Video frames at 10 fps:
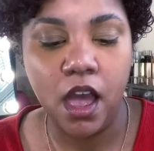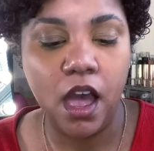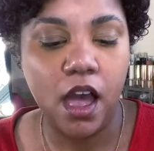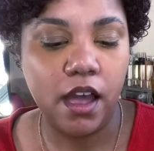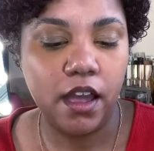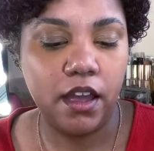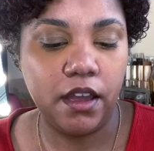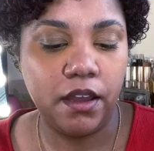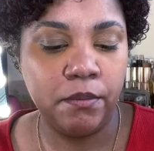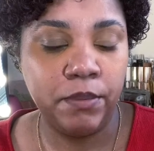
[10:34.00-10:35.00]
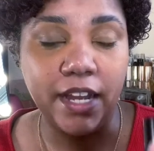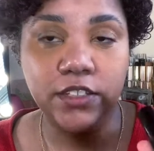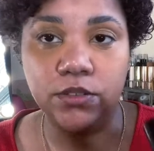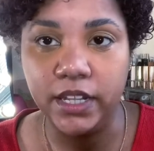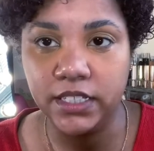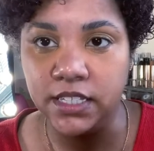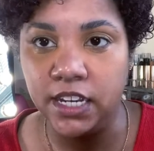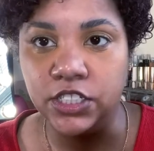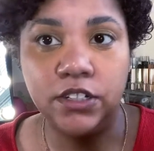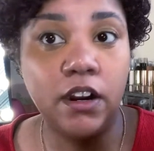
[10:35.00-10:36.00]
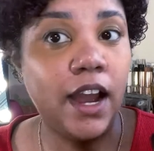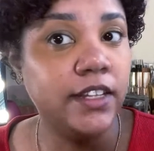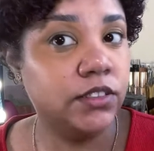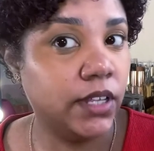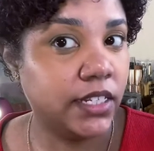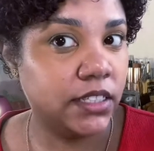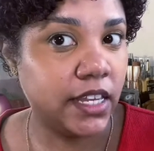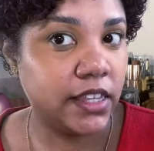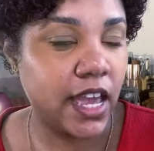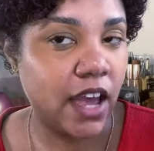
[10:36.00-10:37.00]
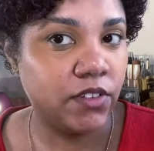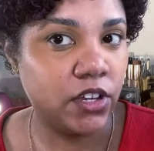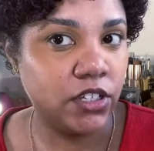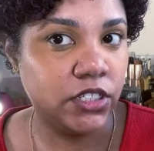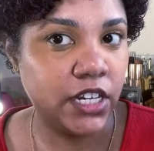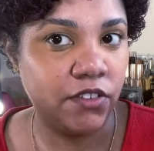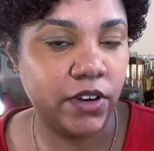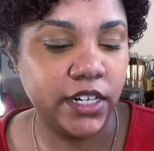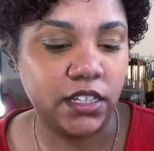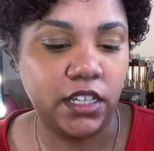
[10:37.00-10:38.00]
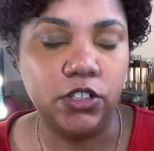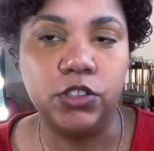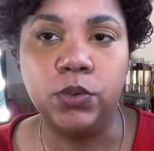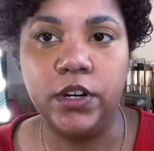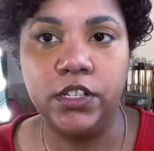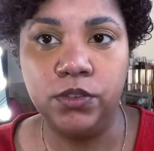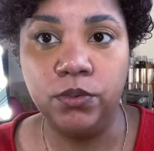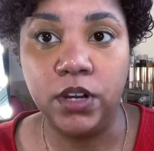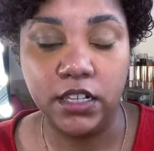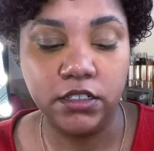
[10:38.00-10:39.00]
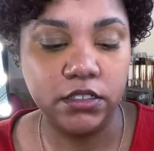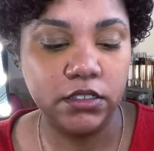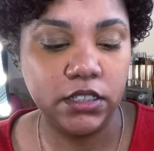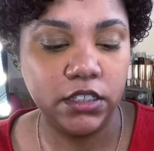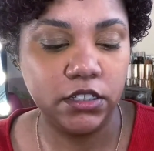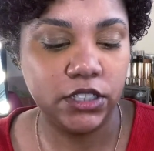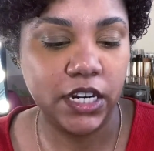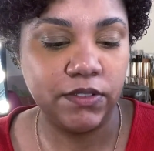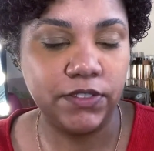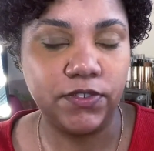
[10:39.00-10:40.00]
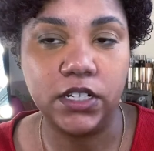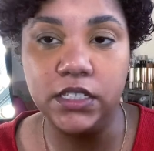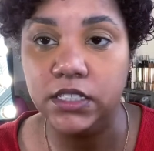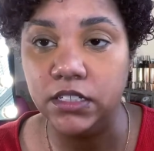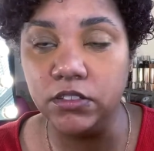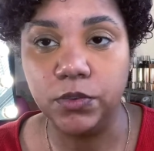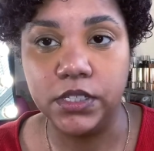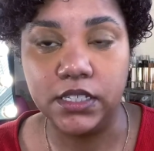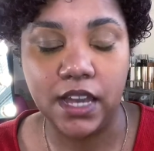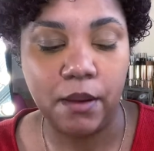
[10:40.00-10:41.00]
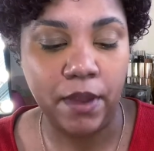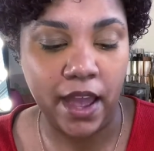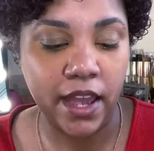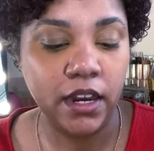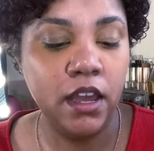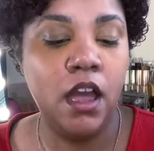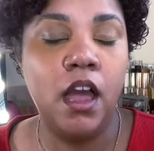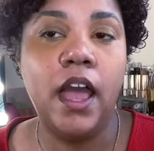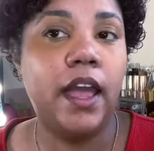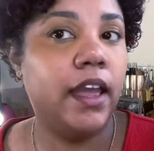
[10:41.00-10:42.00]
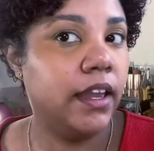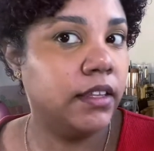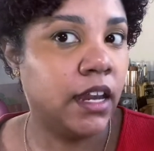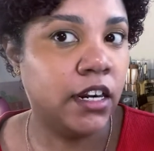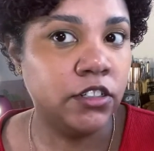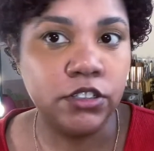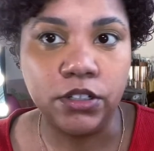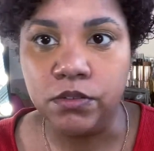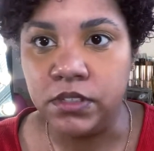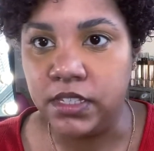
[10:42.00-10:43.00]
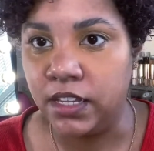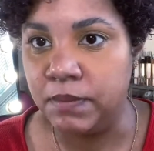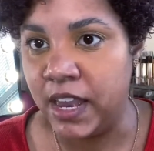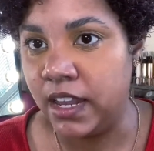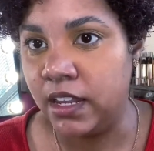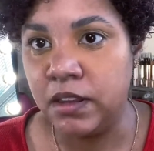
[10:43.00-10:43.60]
But I do like the texture. I do like that they have the good shade range. I think there's 22 colors in their shade range for concealers, which is not bad. And the undertone's not bad.